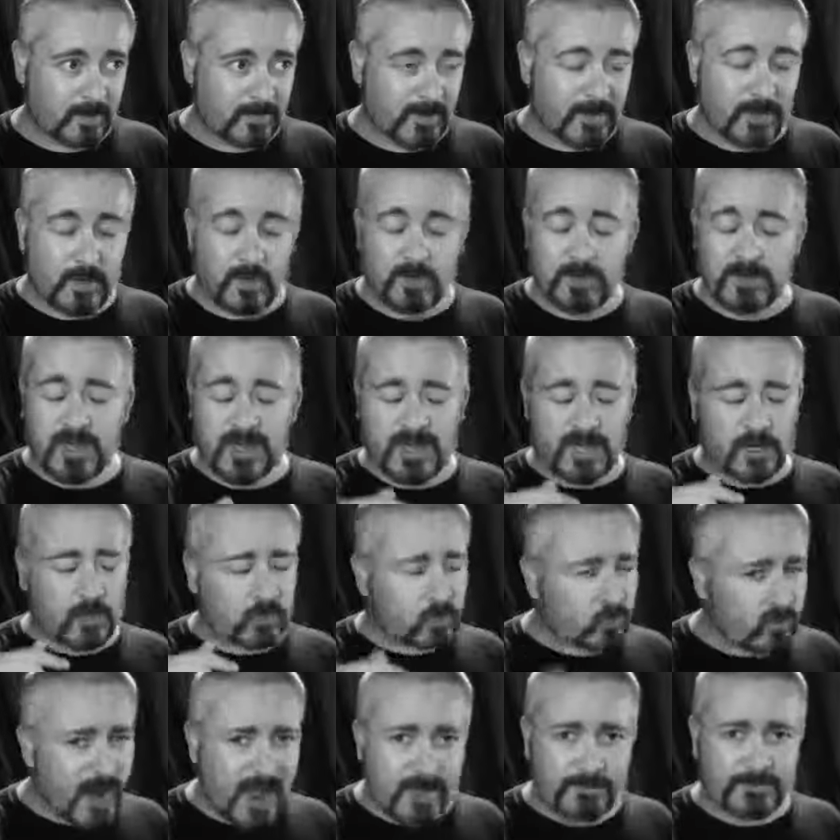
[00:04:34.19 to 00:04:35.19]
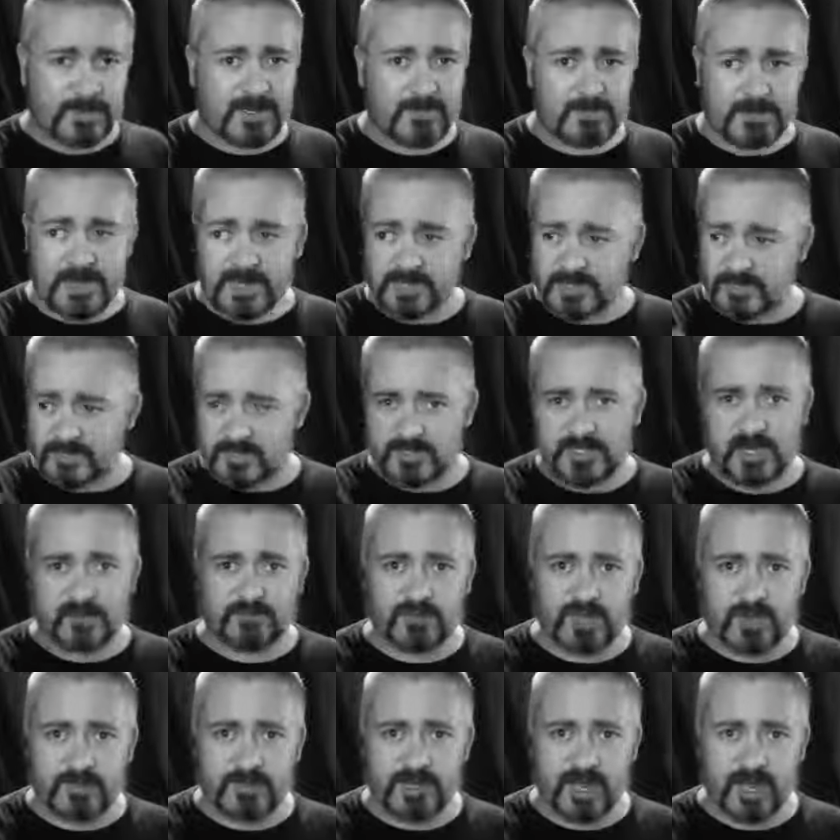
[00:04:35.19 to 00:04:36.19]
they look like crap compared to the
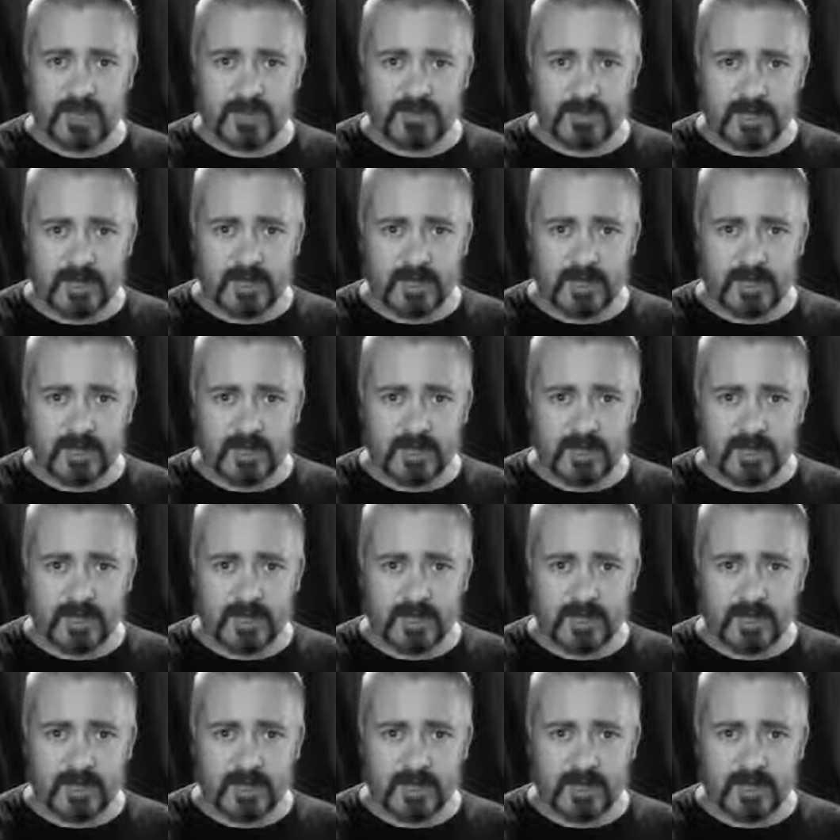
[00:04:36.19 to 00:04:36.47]
stuff coming out